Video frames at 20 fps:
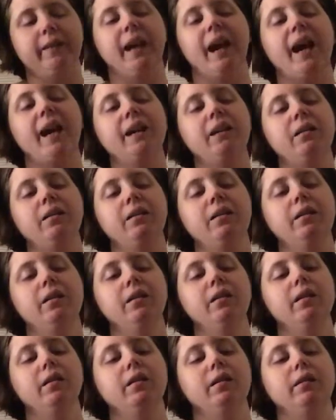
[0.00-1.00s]
that,
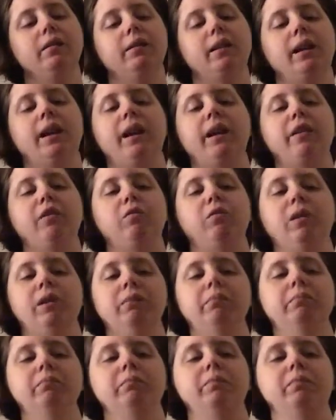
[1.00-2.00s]
that I don't
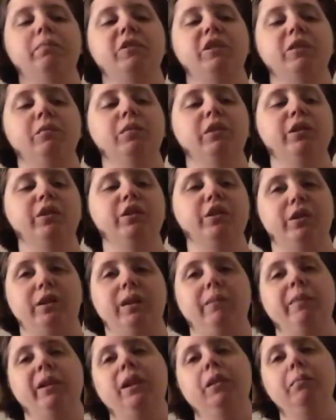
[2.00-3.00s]
want someone just
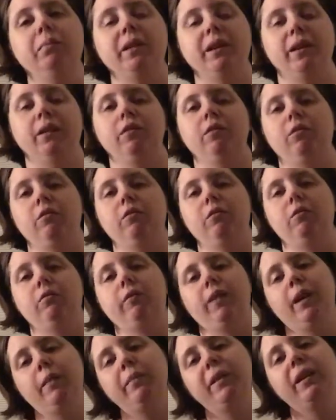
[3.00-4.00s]
coming up and
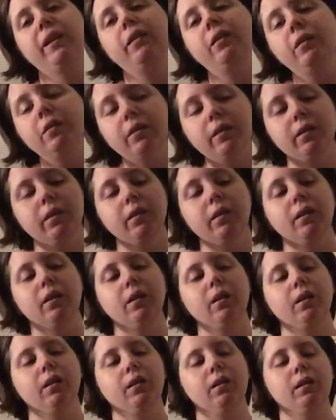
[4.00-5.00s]
grabbing
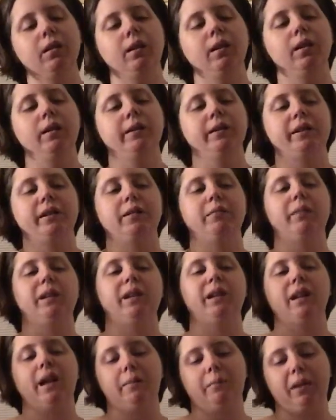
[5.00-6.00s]
is going to be
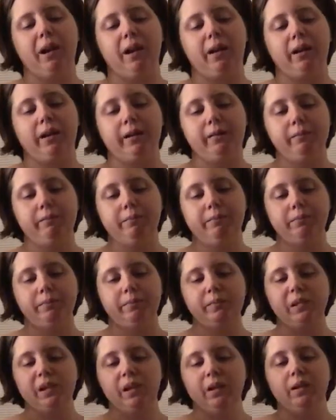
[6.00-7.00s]
in that pocket.
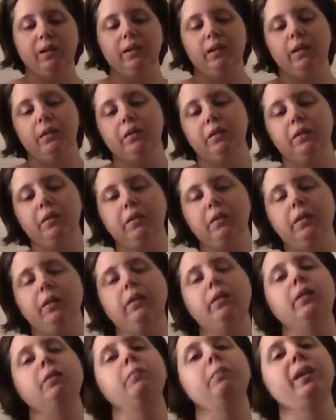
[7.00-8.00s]
Then
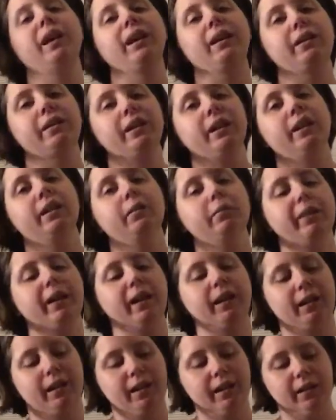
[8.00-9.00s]
along the back side of the
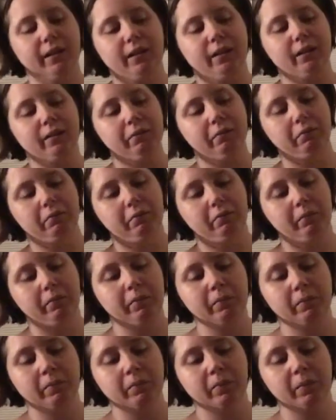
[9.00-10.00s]
bag here,
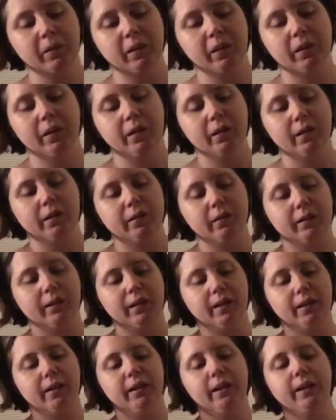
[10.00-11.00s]

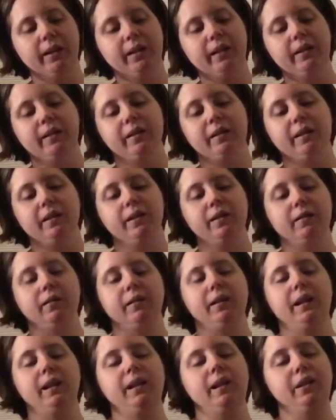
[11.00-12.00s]
there is
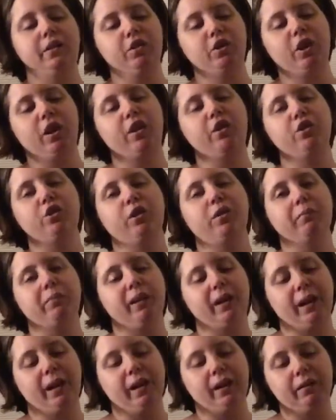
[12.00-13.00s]
the changing
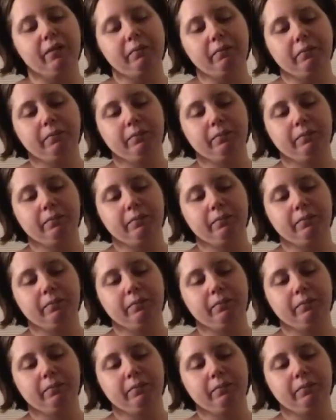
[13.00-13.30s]
pad.